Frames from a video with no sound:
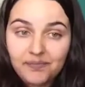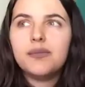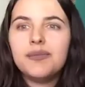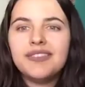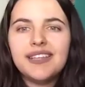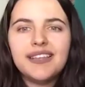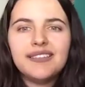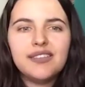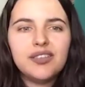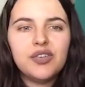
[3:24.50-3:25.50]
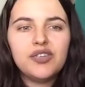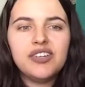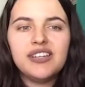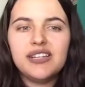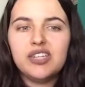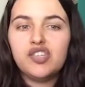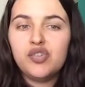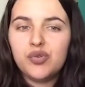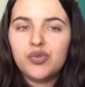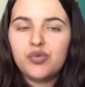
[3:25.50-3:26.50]
MYSTIQUEs usually
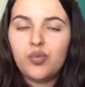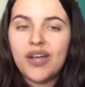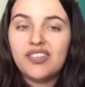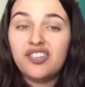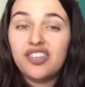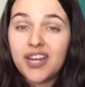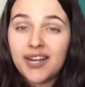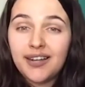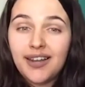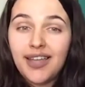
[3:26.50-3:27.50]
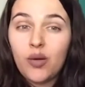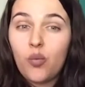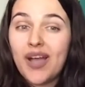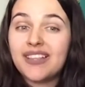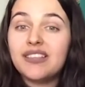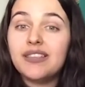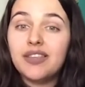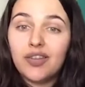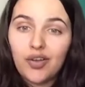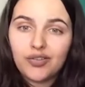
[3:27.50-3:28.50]
choose what share and what
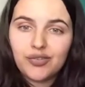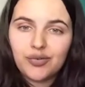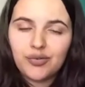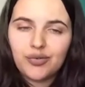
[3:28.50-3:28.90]
not to.